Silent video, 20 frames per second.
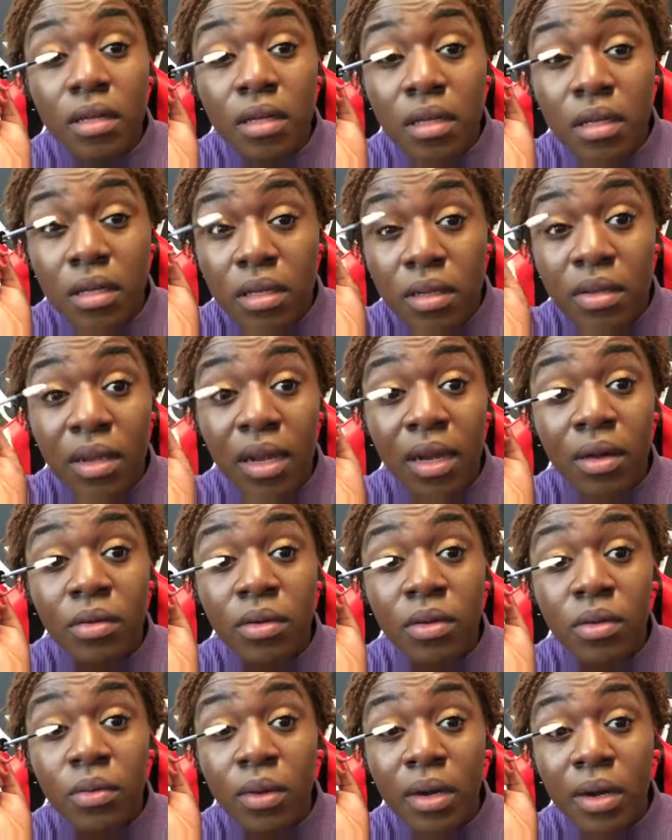So I
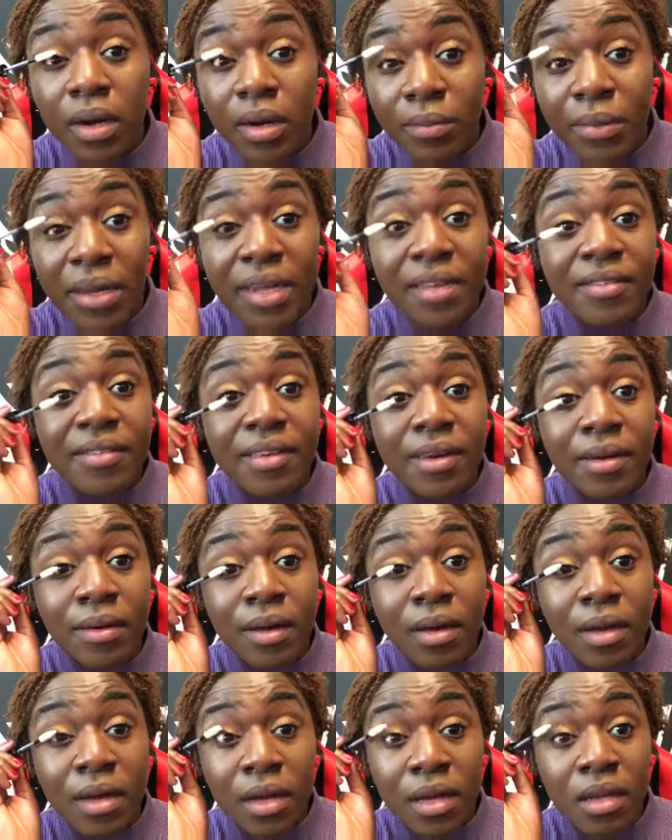only wear
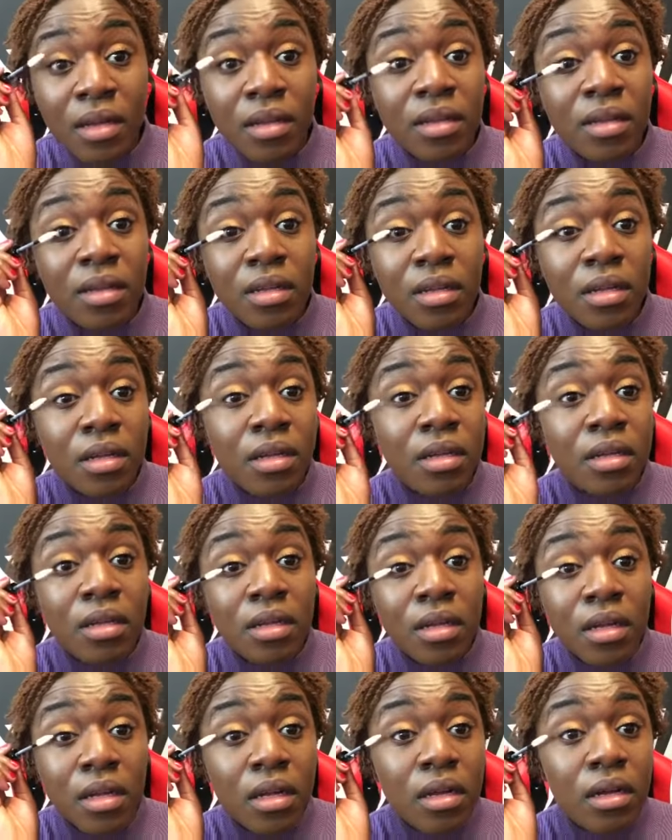mascara
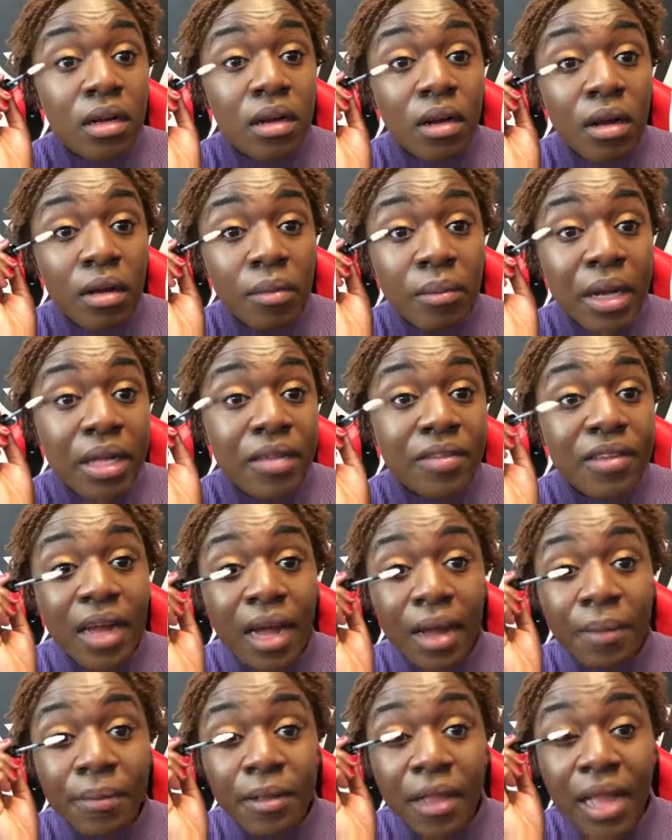on my
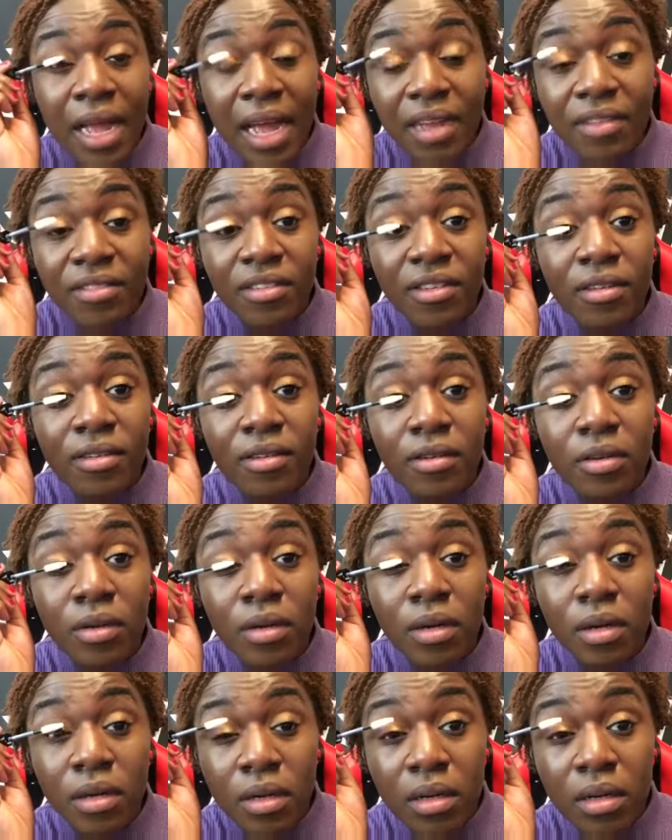top lashes here.